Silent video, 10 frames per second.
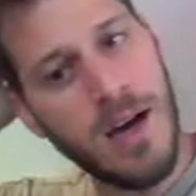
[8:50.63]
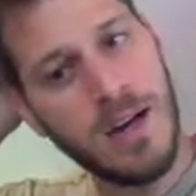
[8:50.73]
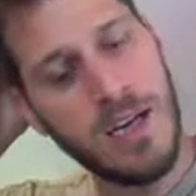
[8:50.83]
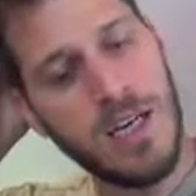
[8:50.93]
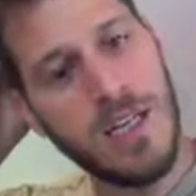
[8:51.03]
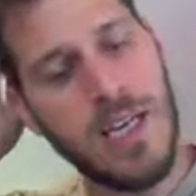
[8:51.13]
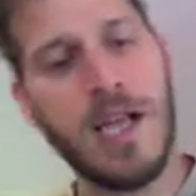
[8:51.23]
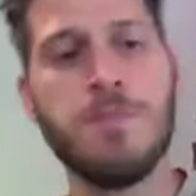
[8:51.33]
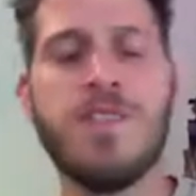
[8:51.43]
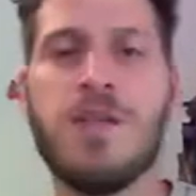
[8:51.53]
It
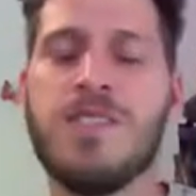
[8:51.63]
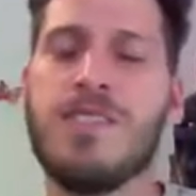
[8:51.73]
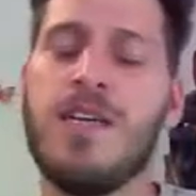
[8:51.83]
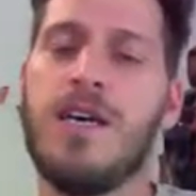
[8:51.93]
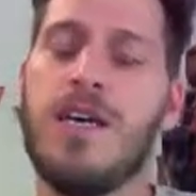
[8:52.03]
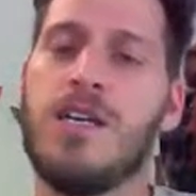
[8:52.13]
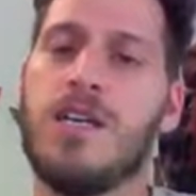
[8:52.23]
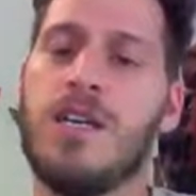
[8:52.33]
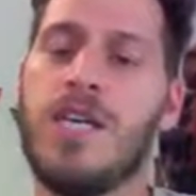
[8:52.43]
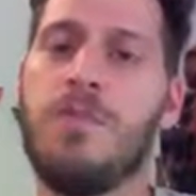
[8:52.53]
helps us
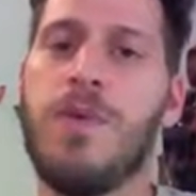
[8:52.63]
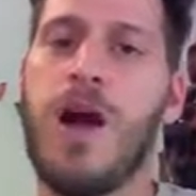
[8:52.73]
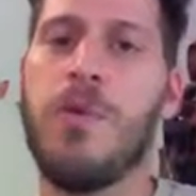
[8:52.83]
keep our